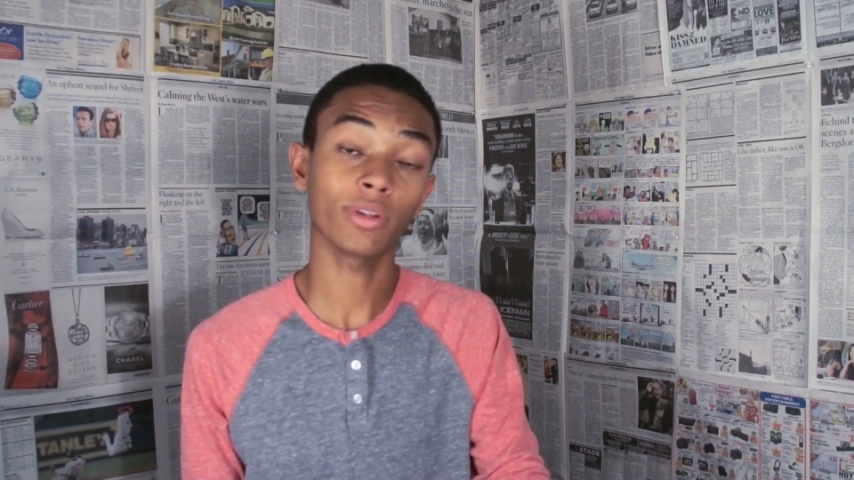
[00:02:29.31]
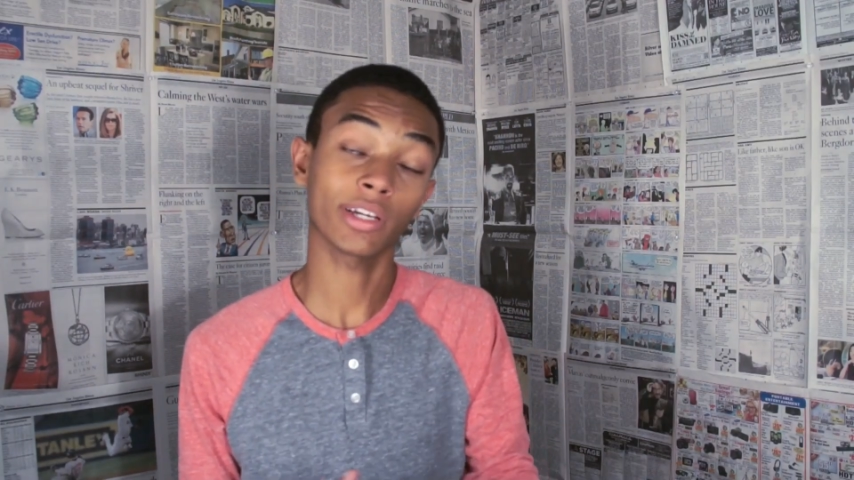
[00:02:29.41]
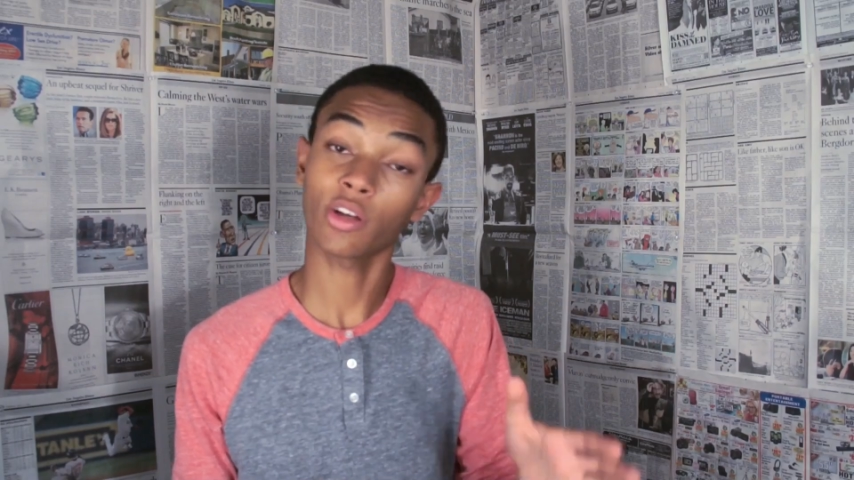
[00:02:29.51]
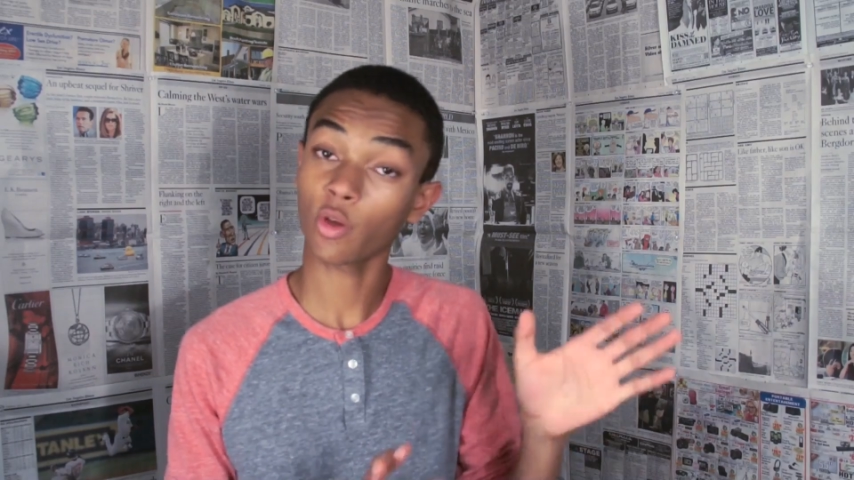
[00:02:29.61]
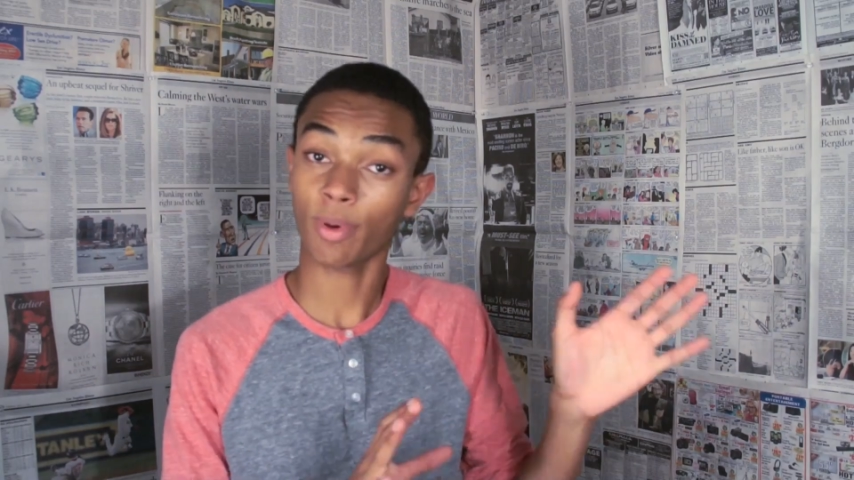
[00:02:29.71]

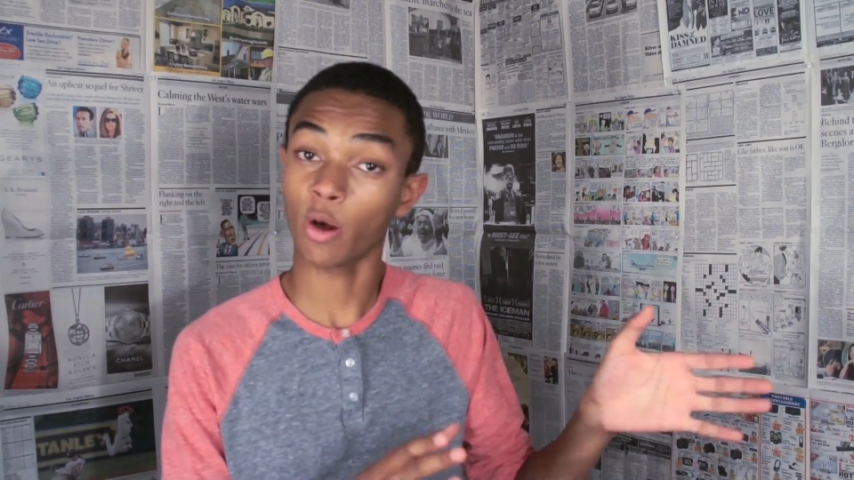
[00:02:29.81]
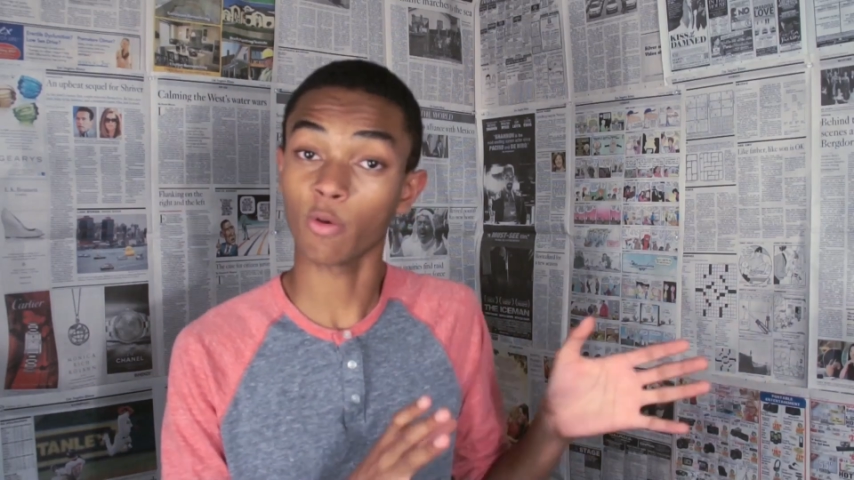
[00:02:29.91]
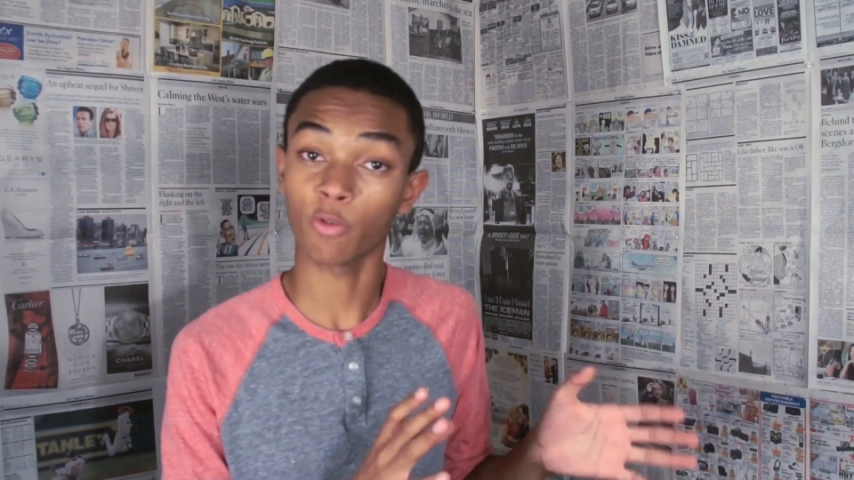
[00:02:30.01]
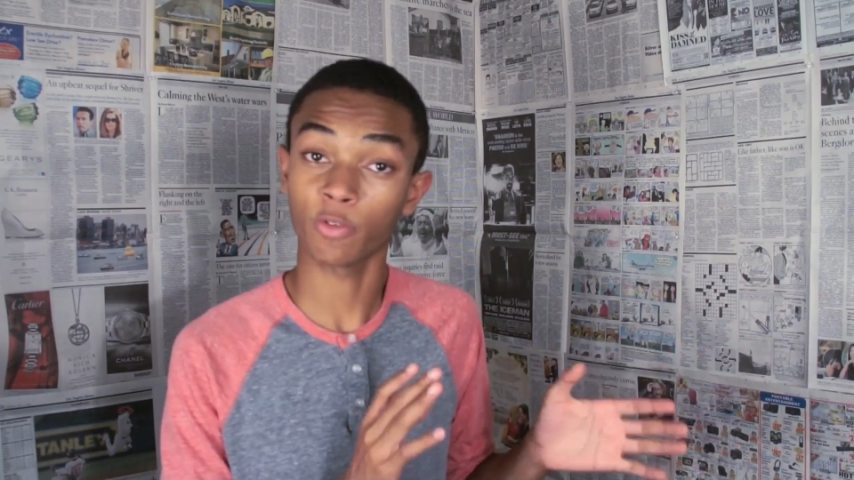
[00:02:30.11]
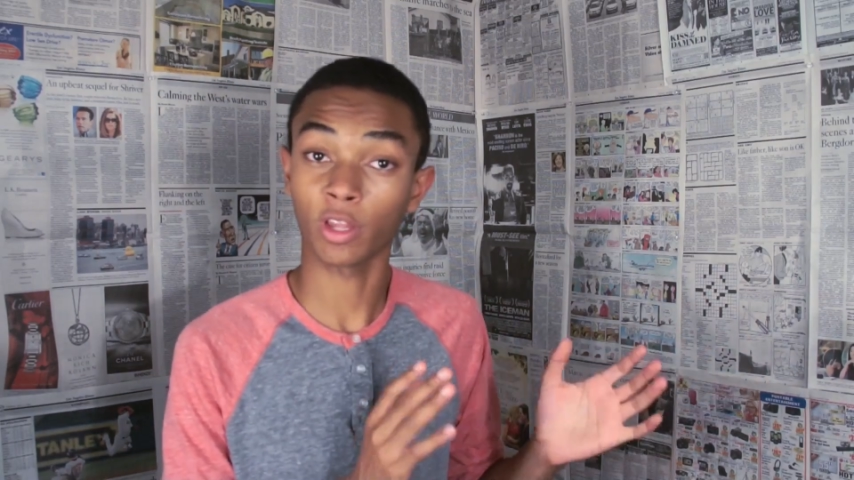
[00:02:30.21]
like other
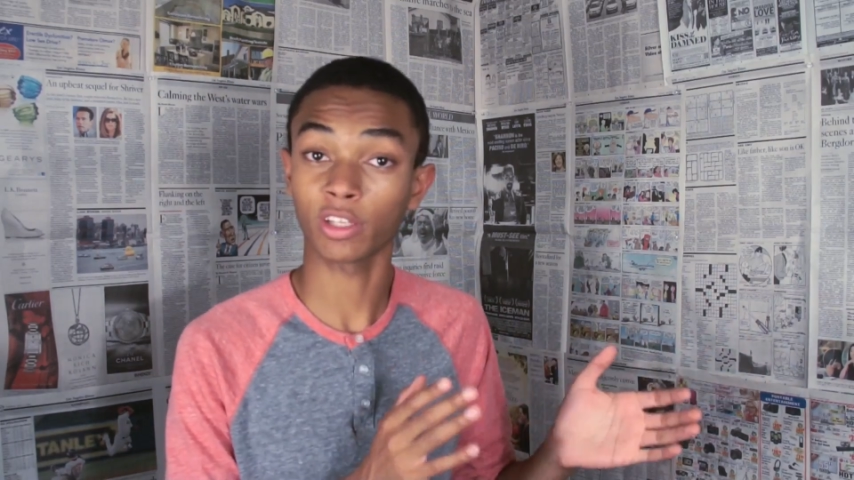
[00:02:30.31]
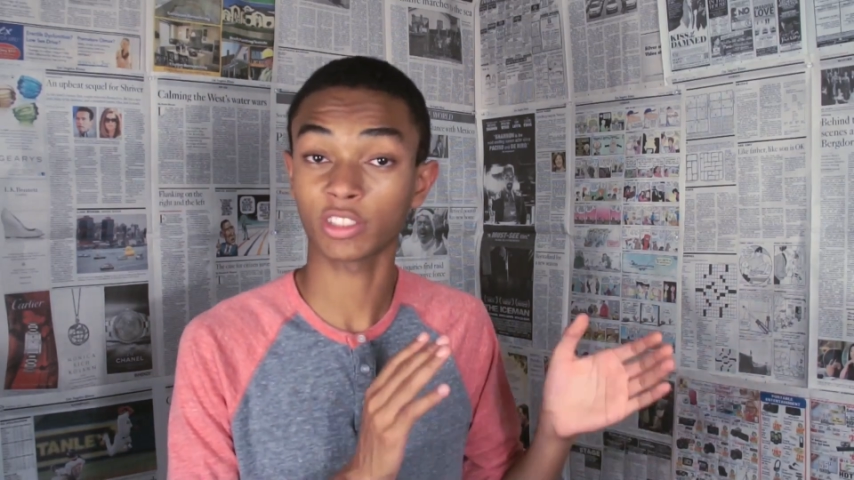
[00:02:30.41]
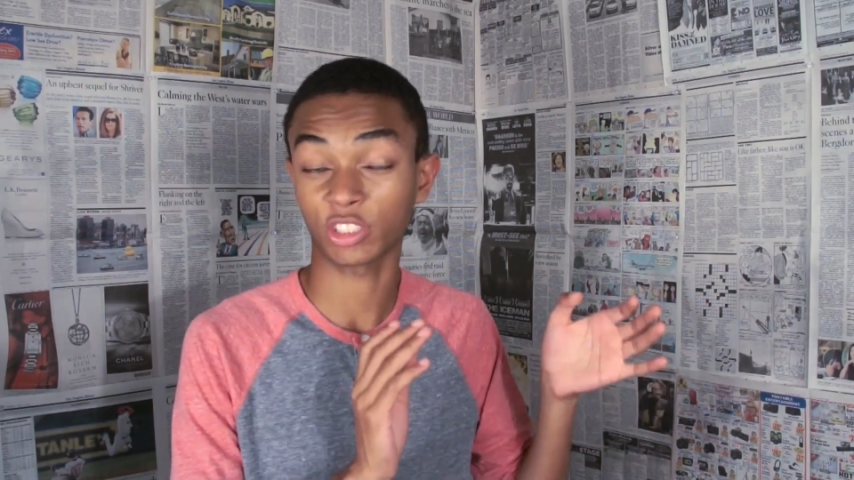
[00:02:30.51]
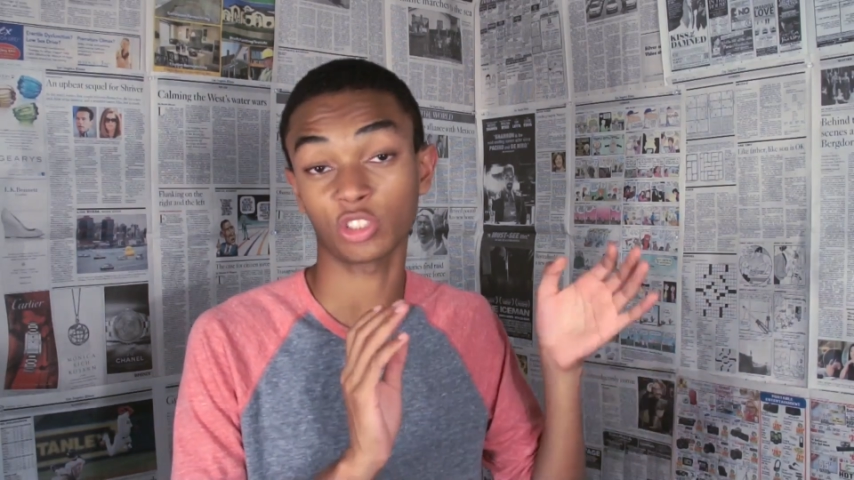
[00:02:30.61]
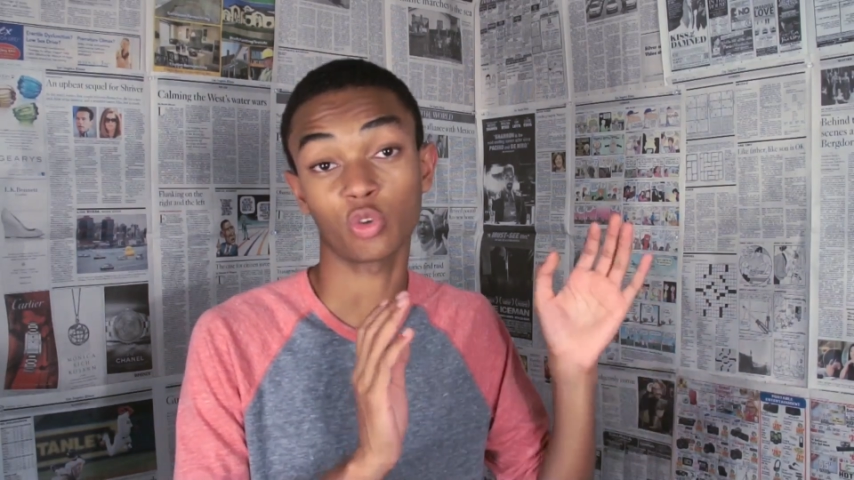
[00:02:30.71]
powerful feelings
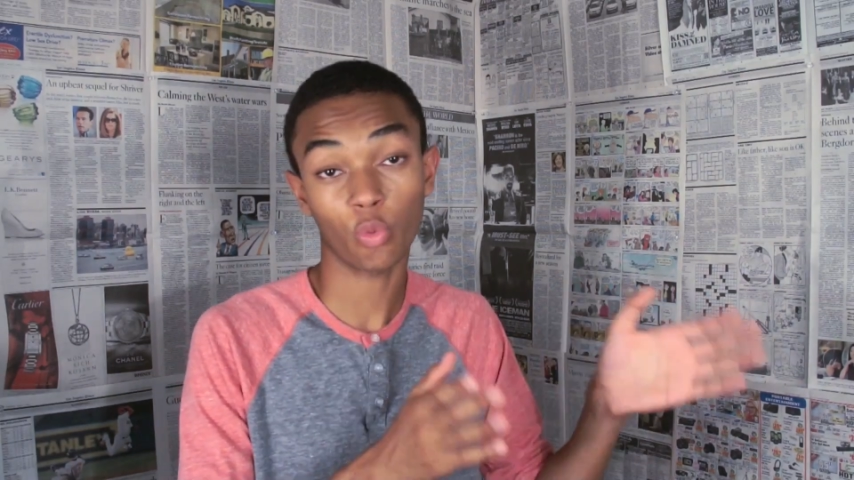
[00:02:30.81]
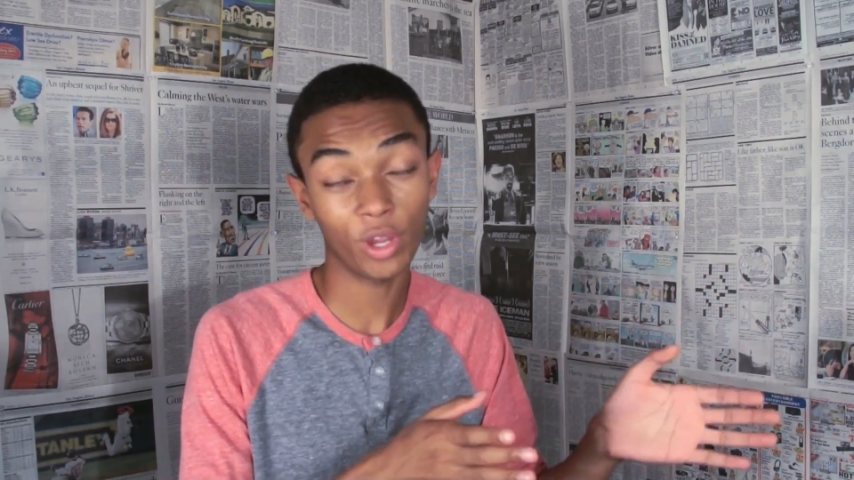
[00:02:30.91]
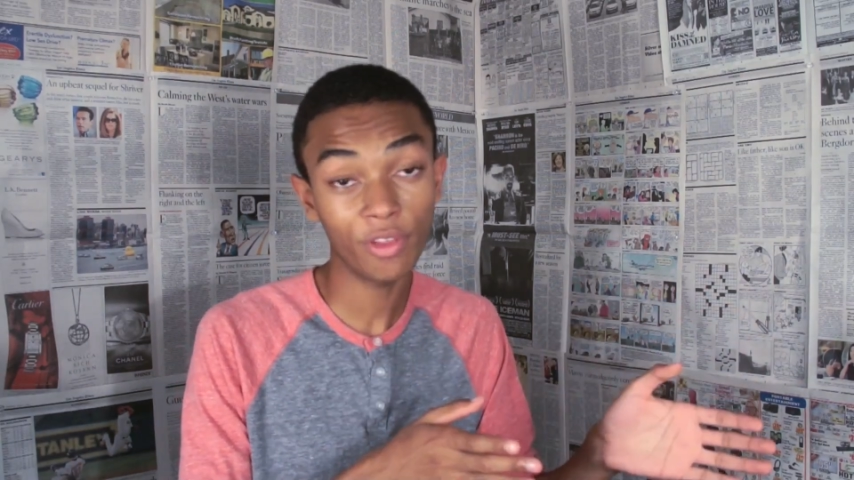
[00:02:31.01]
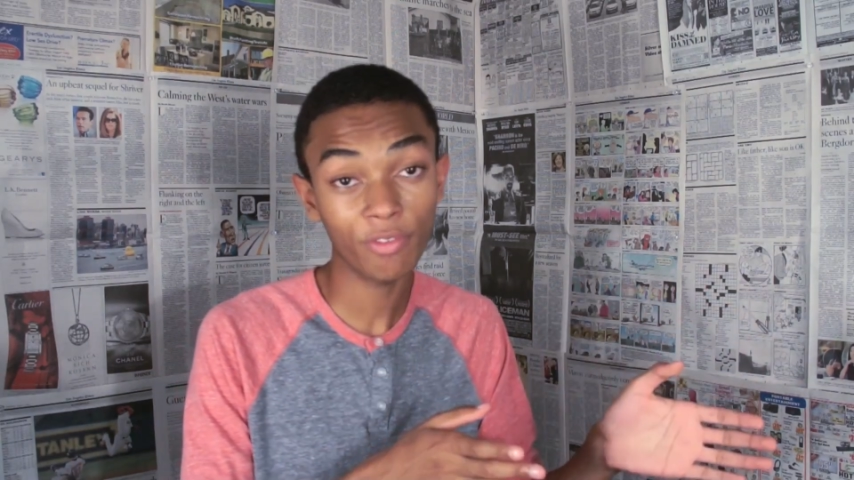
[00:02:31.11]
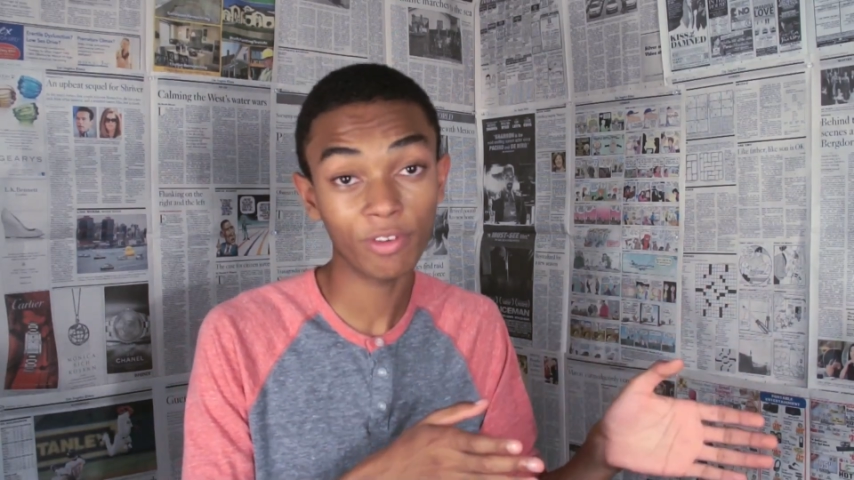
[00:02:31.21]
such as
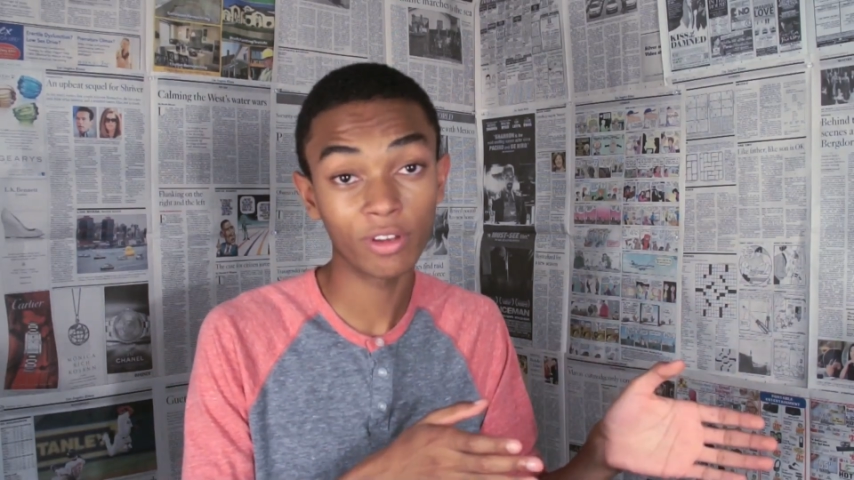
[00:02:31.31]
grief,